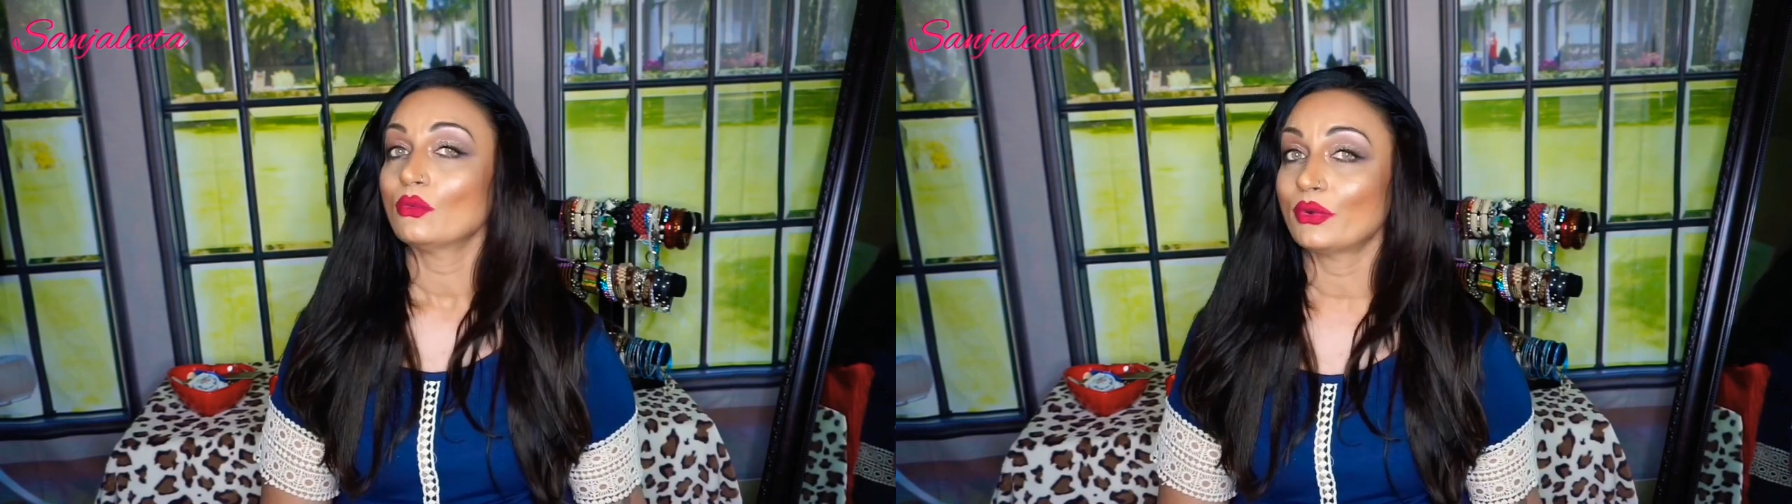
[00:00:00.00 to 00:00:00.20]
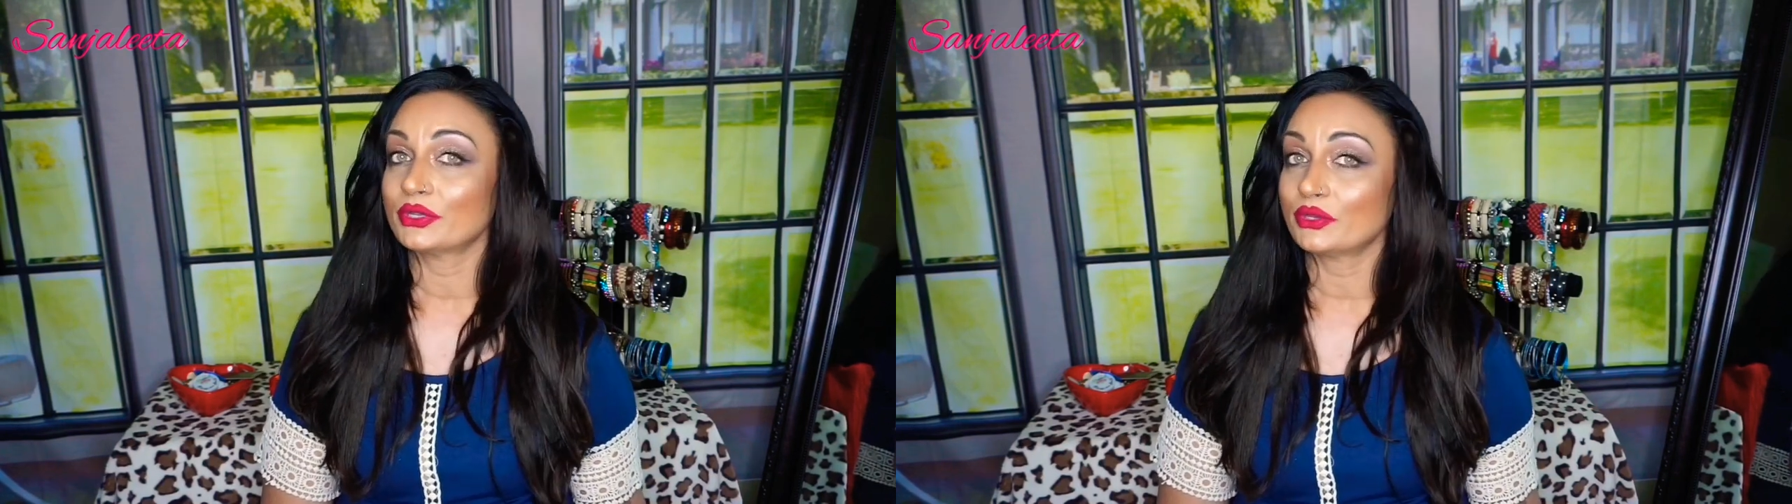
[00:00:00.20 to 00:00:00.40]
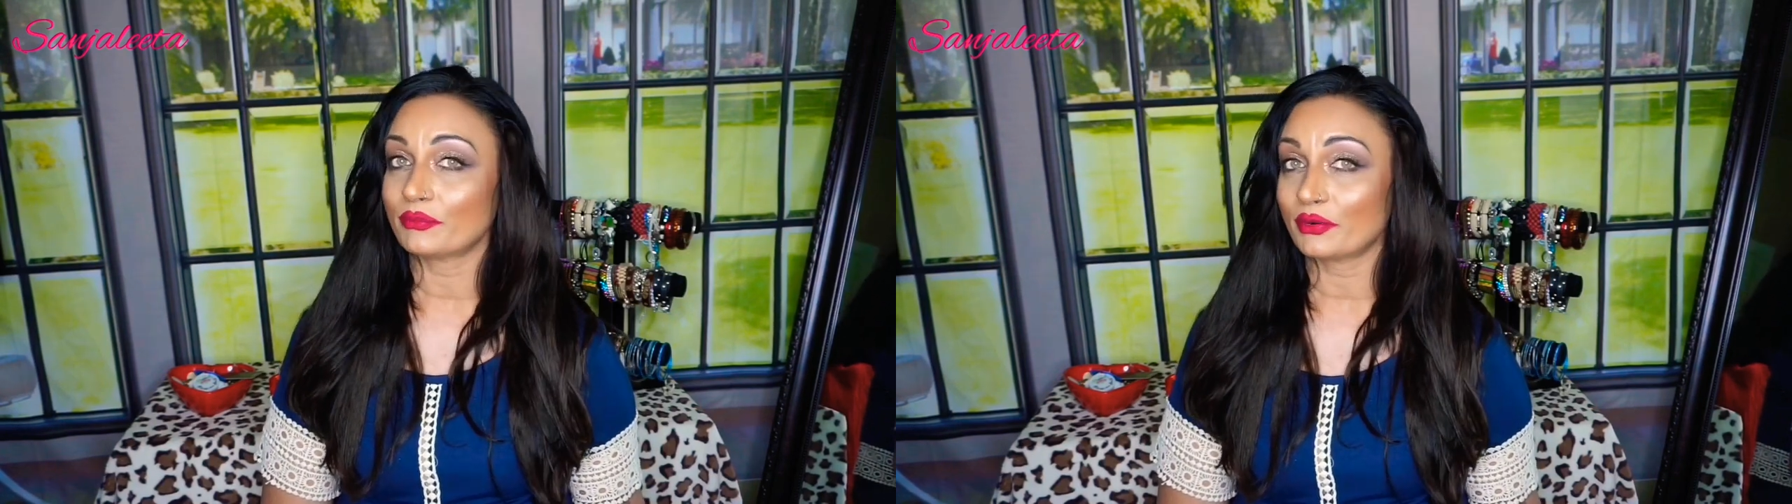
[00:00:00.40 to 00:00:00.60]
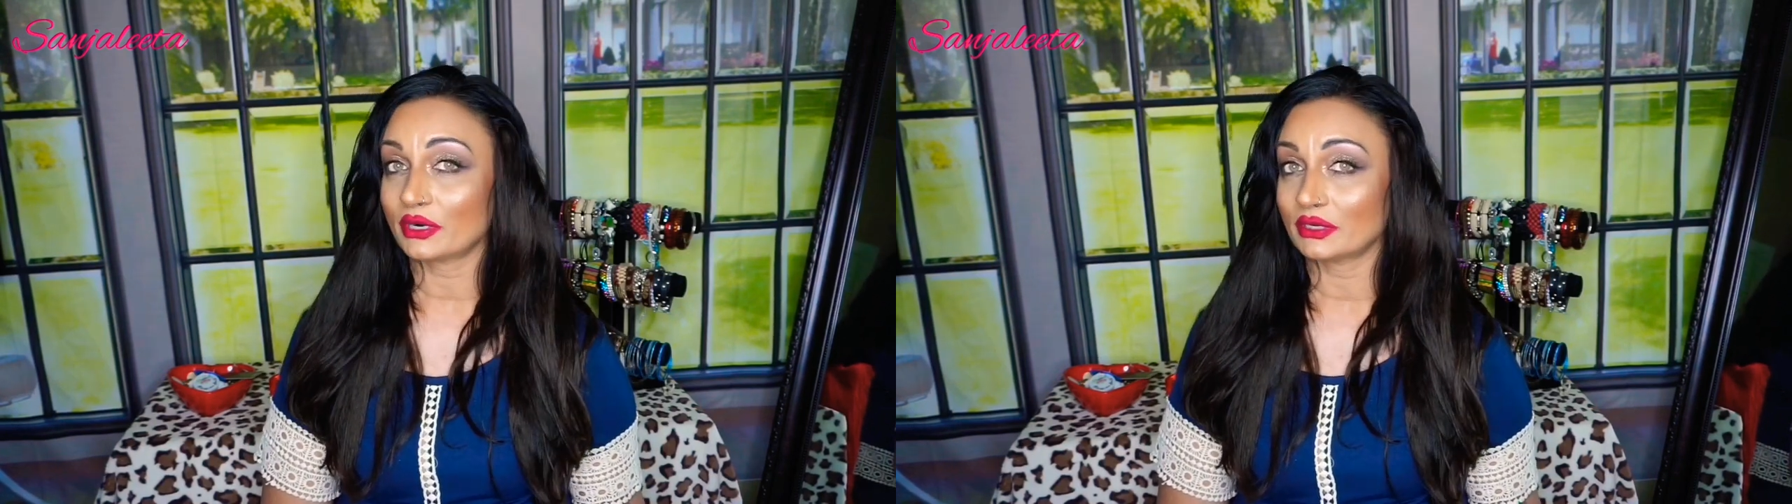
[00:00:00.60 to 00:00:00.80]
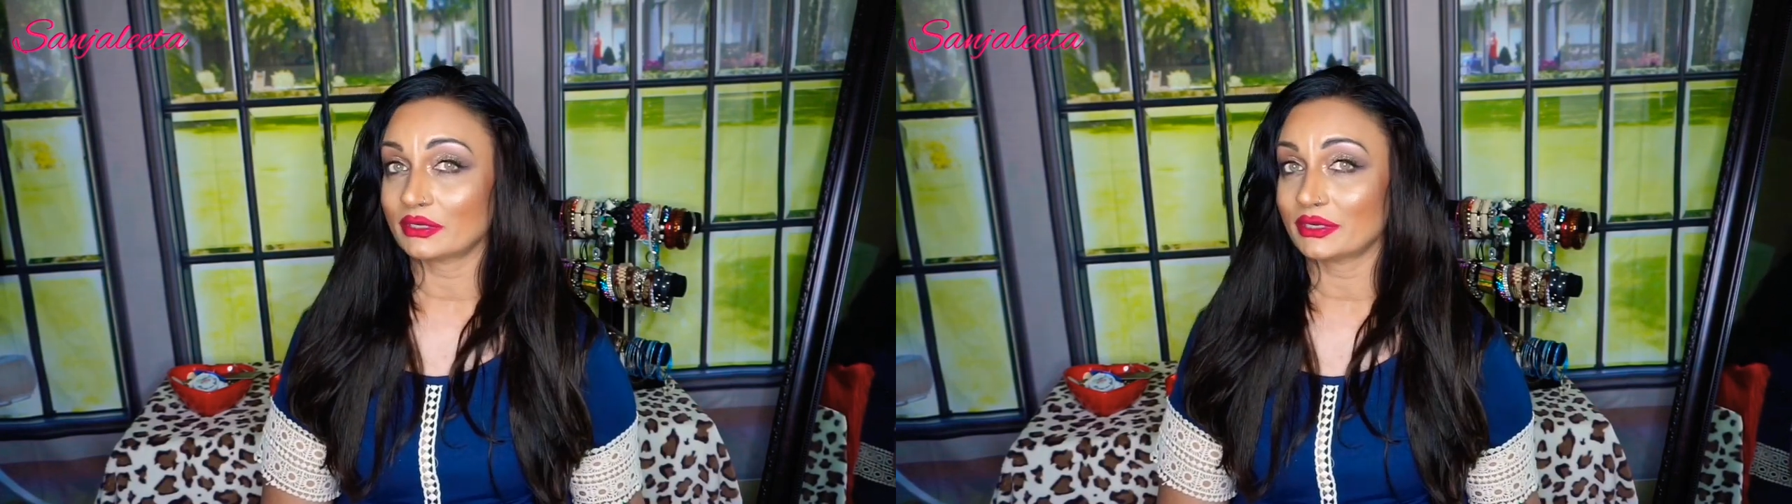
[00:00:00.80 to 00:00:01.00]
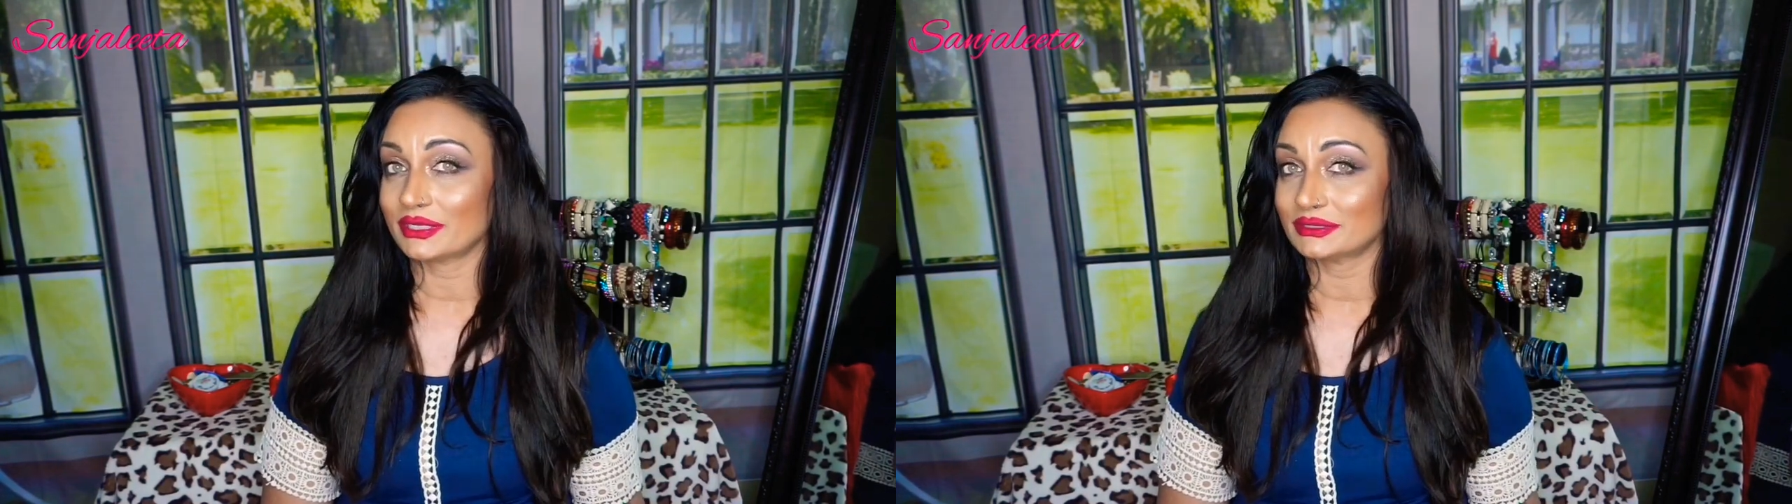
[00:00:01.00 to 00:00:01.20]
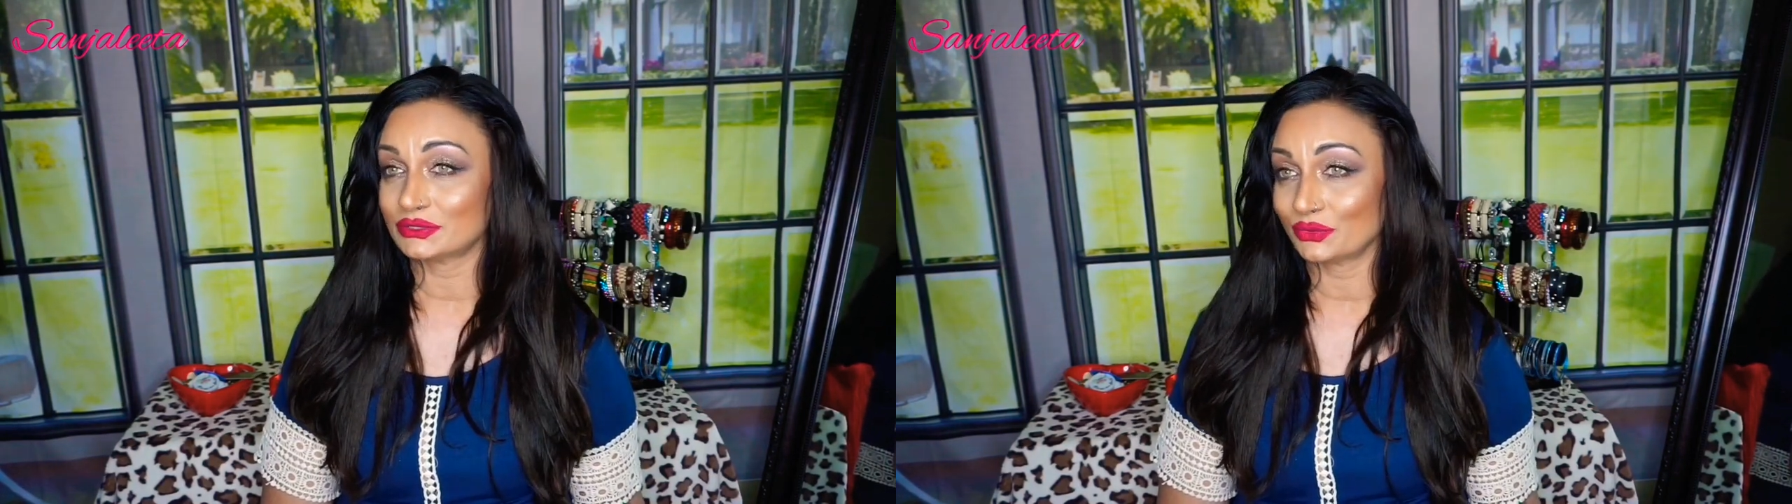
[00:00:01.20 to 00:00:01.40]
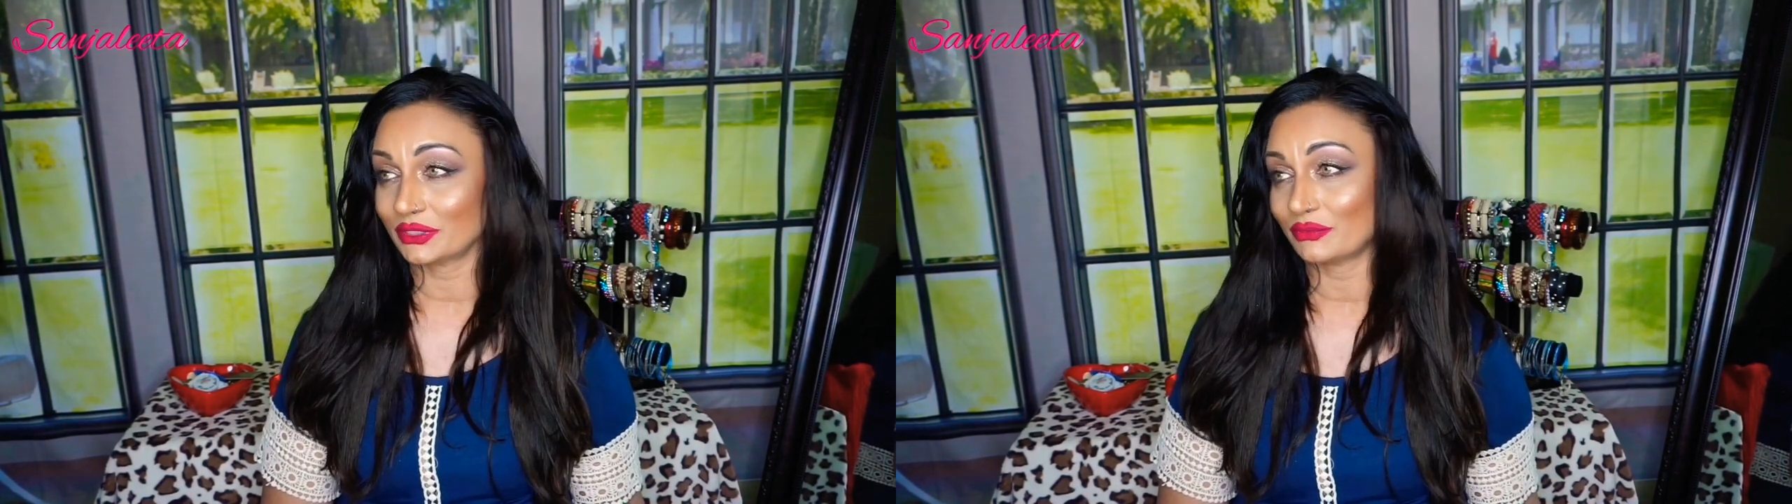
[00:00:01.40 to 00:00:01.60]
when your partner is
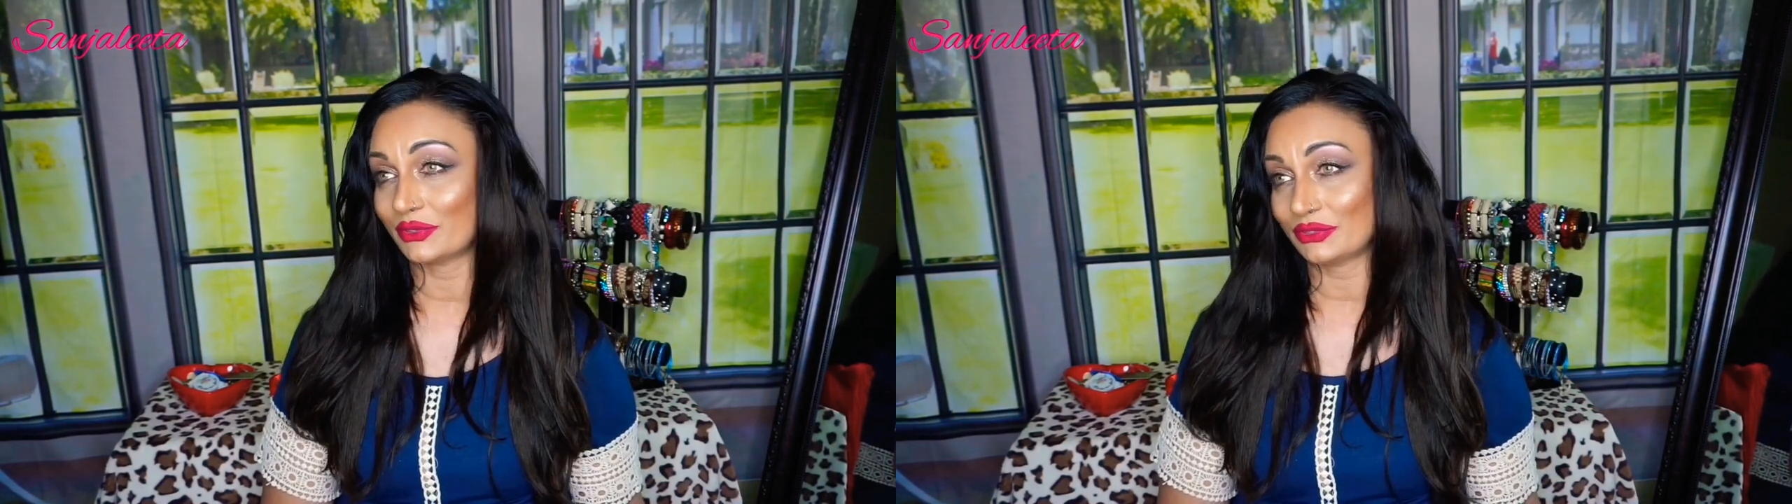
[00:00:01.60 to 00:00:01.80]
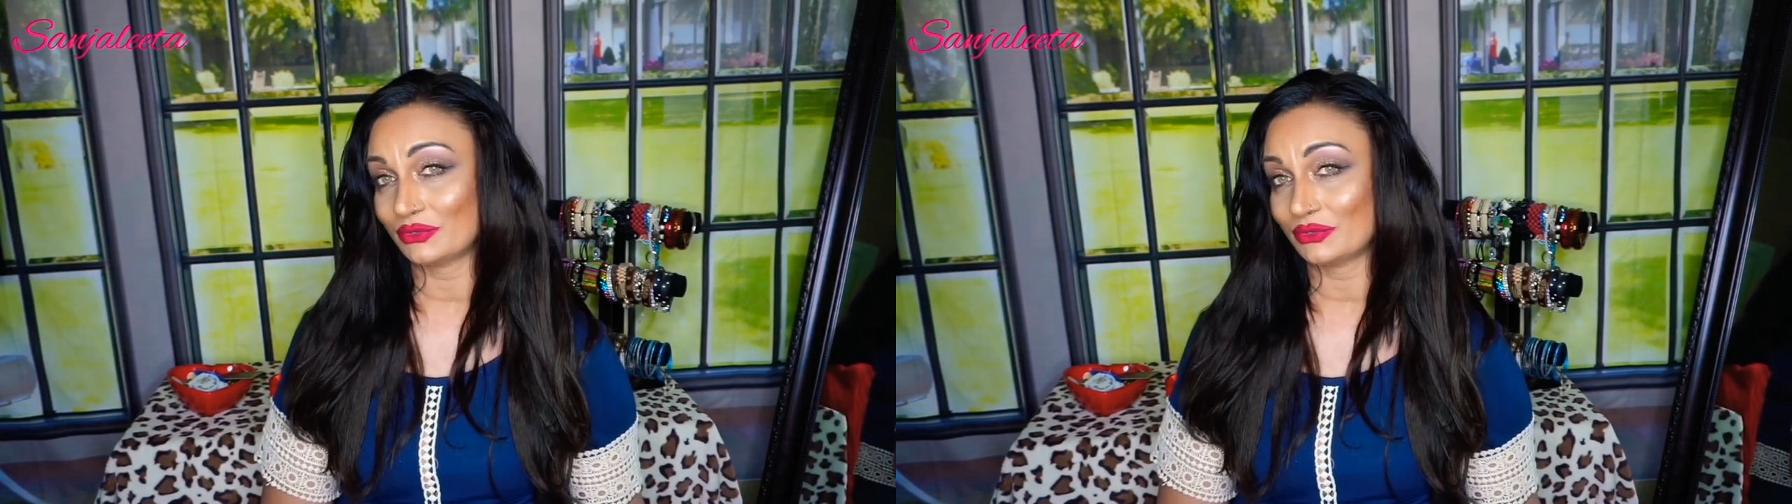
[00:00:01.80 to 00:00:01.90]
doing it with